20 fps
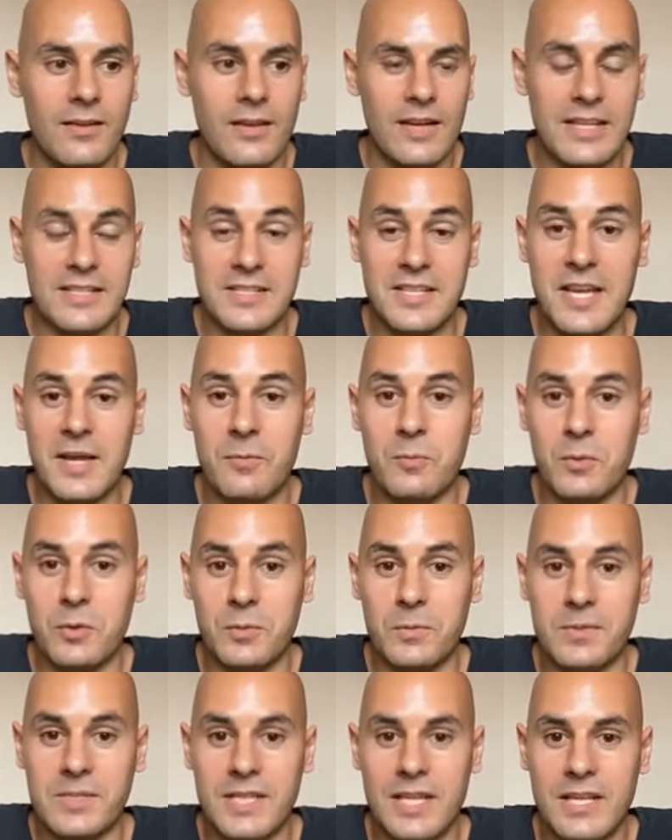as Ken
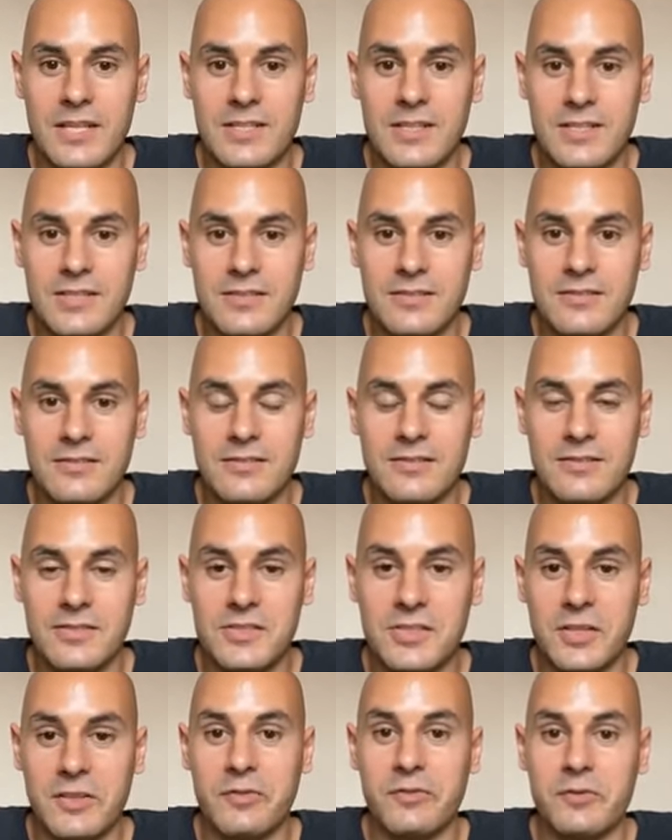Wilber says,
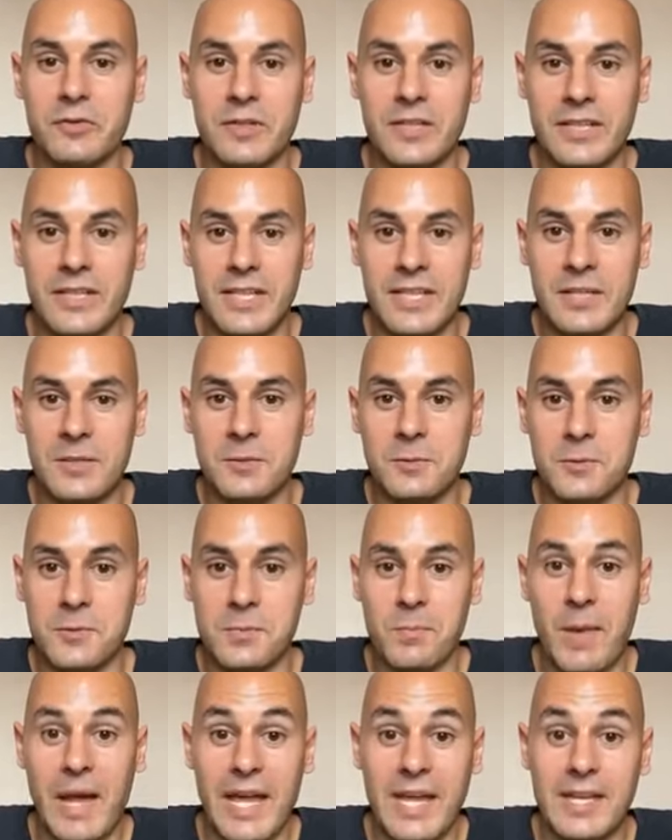suffering equals
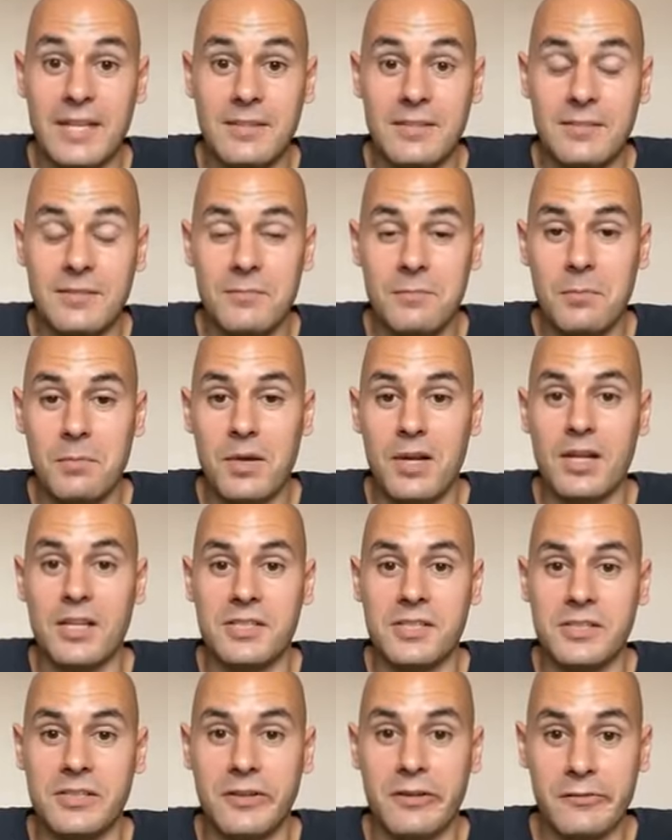pain
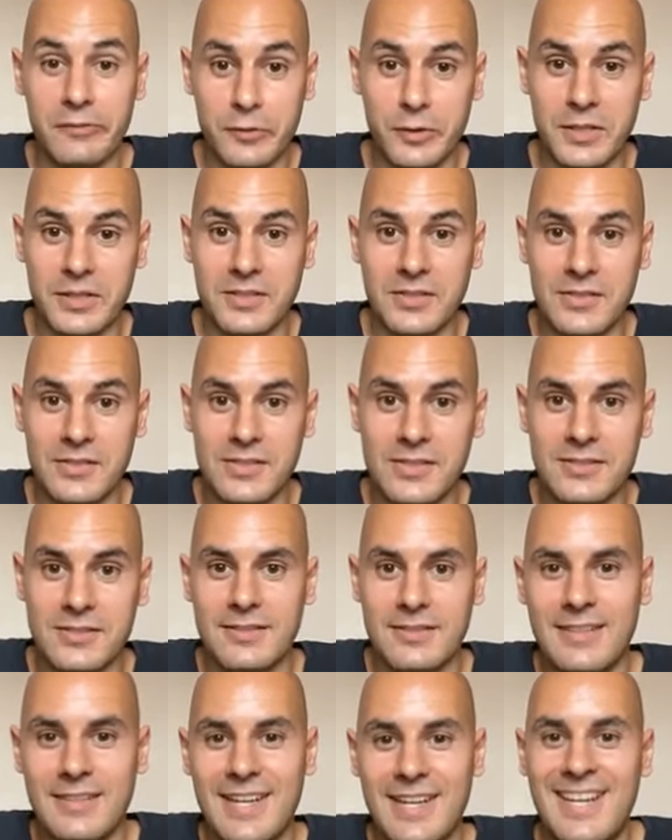plus
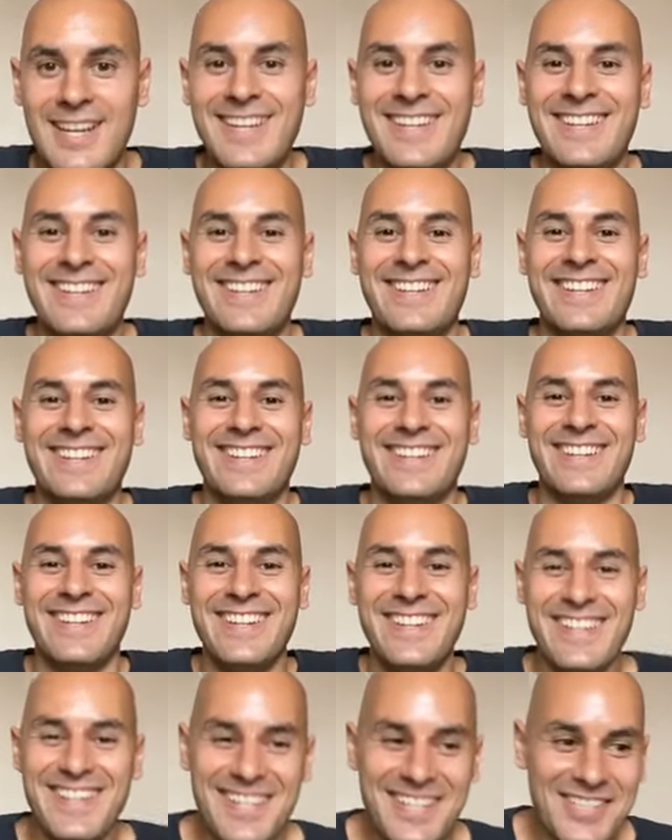avoidance.
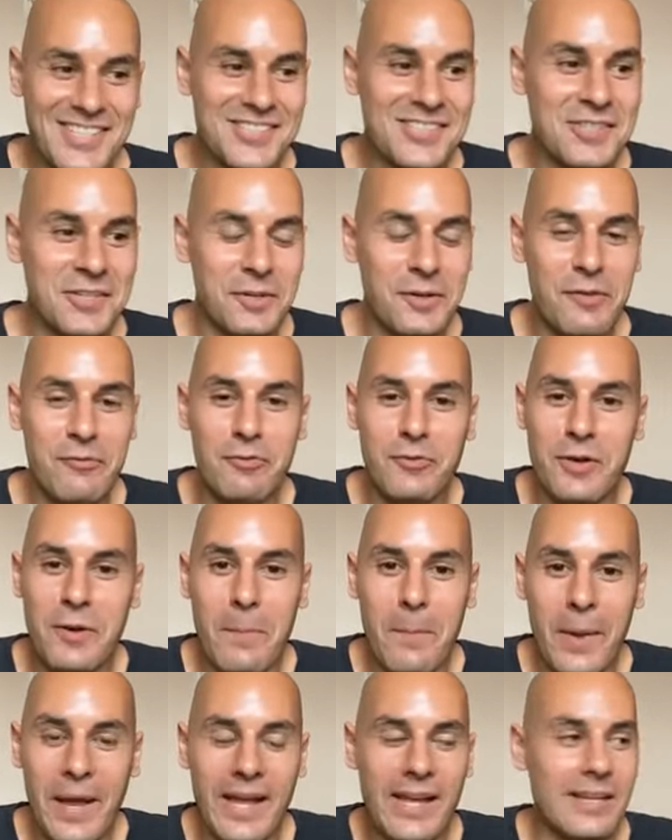So if we're
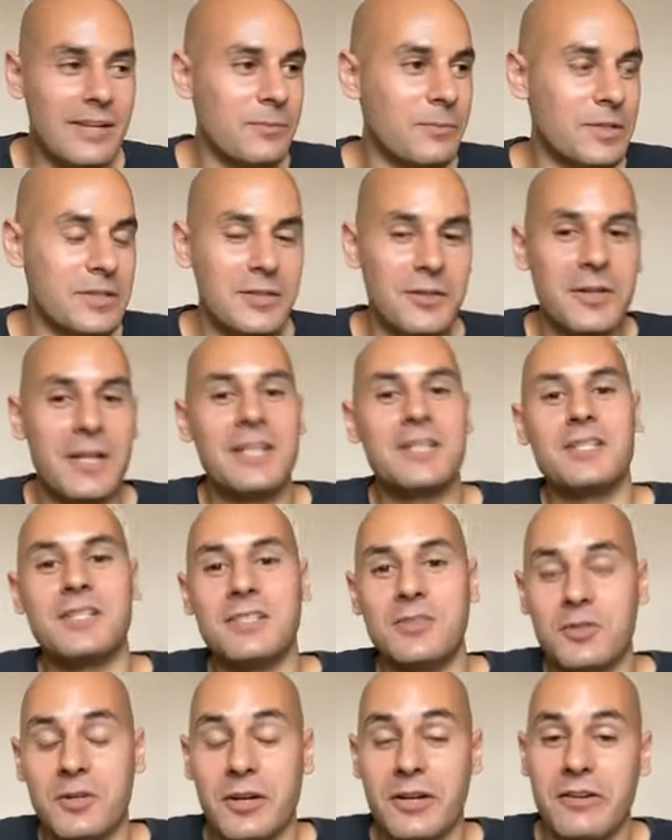in pain and we don't
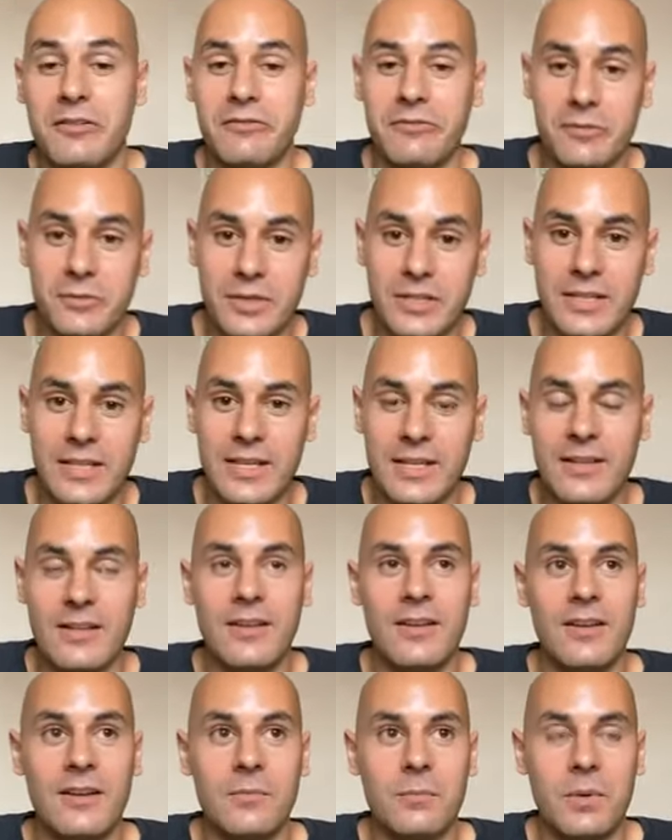actually try and avoid
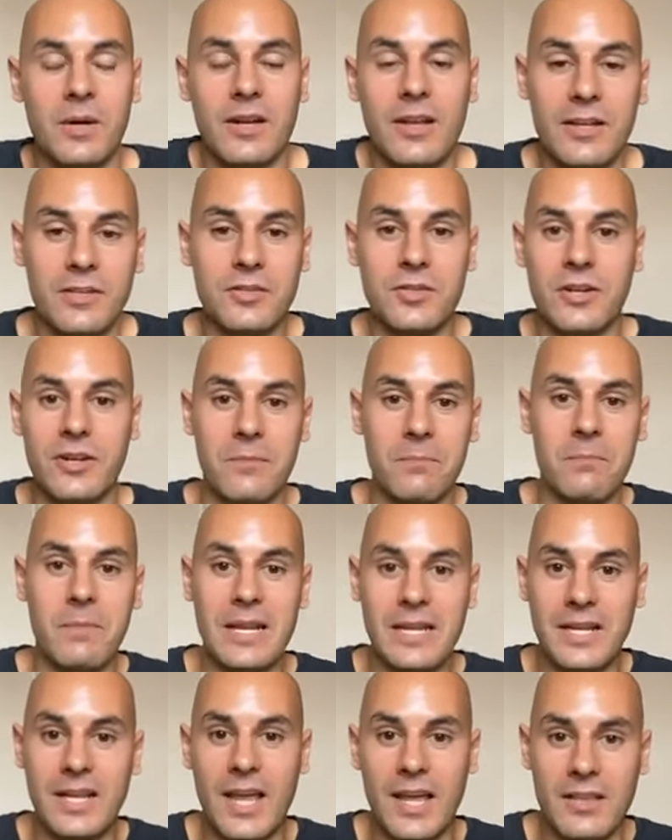it by like trying to
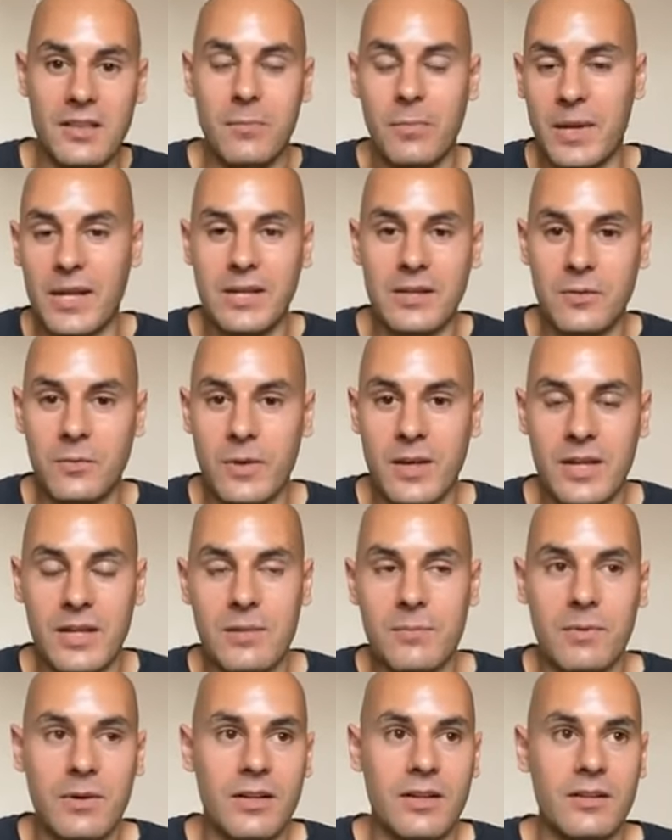medicate the pain
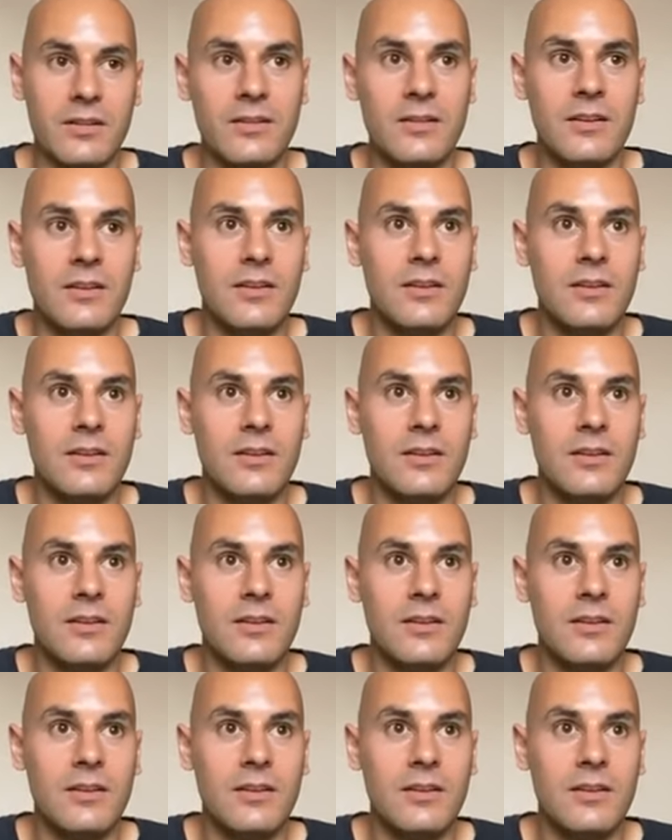away, by